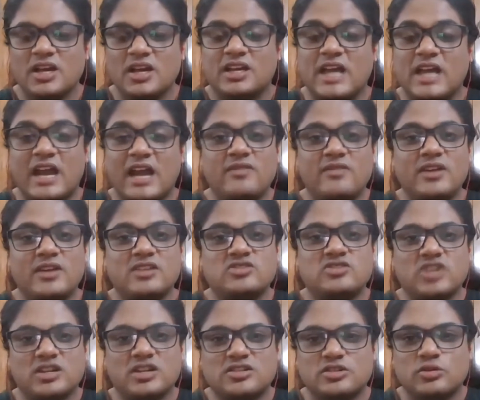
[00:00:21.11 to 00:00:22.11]
Can we
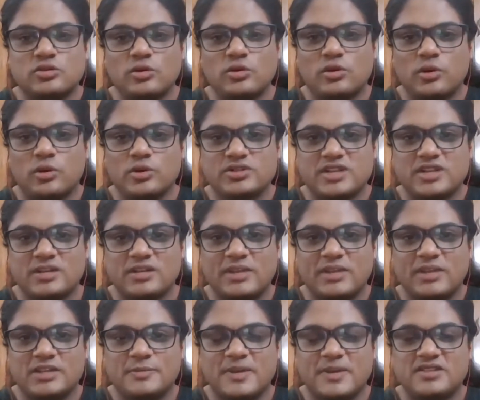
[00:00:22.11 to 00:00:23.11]
just do close grip
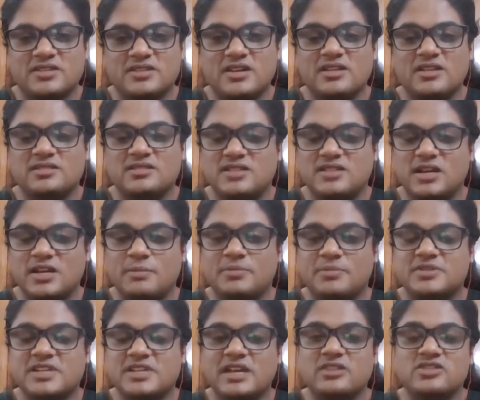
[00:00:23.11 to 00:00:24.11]
bench presses,
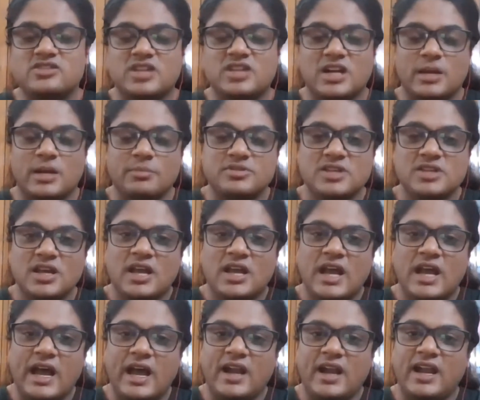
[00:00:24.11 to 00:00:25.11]
dips, and chin ups
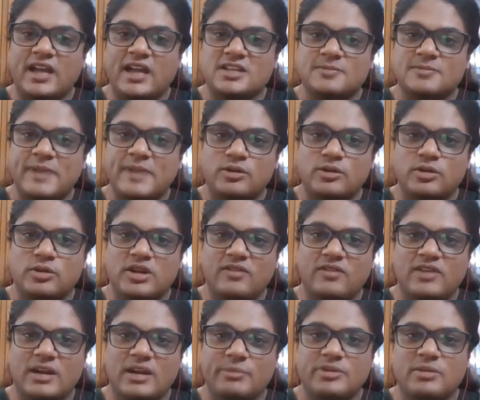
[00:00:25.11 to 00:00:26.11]
and expect to
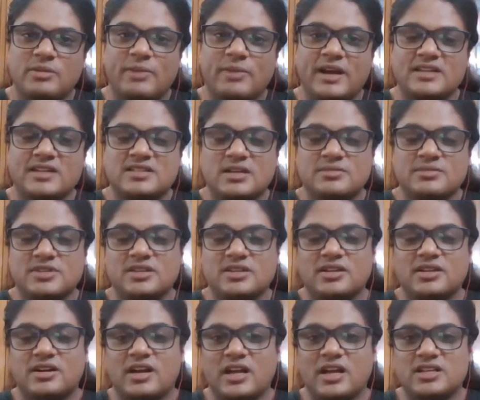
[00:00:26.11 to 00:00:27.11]
develop the biceps and
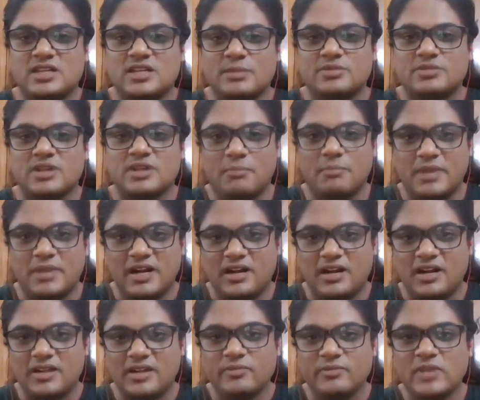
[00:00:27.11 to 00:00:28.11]
the triceps
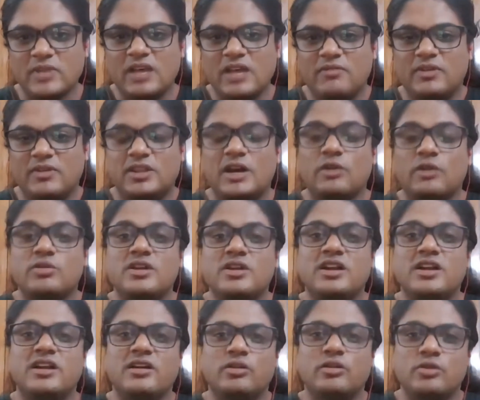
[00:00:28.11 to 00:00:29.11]
completely without
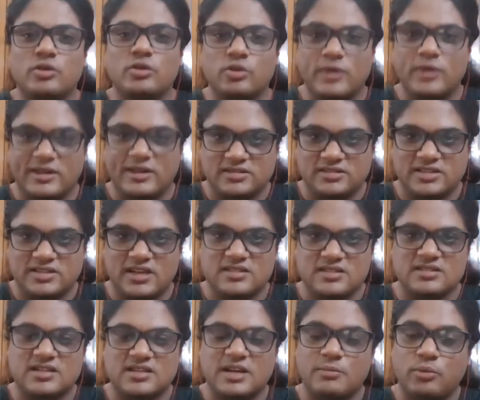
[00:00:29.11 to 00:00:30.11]
needing to do
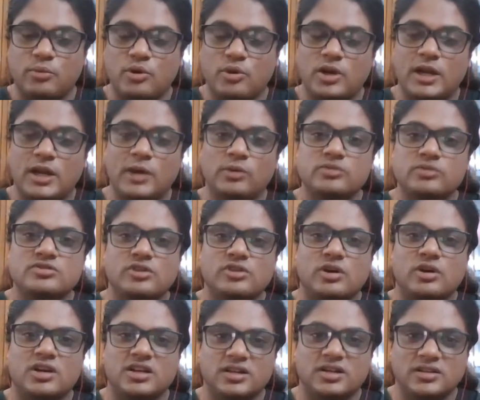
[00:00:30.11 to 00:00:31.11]
exercises like pull downs
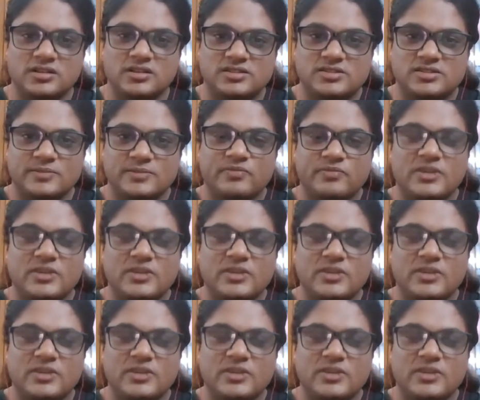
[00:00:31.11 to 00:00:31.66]
or curls?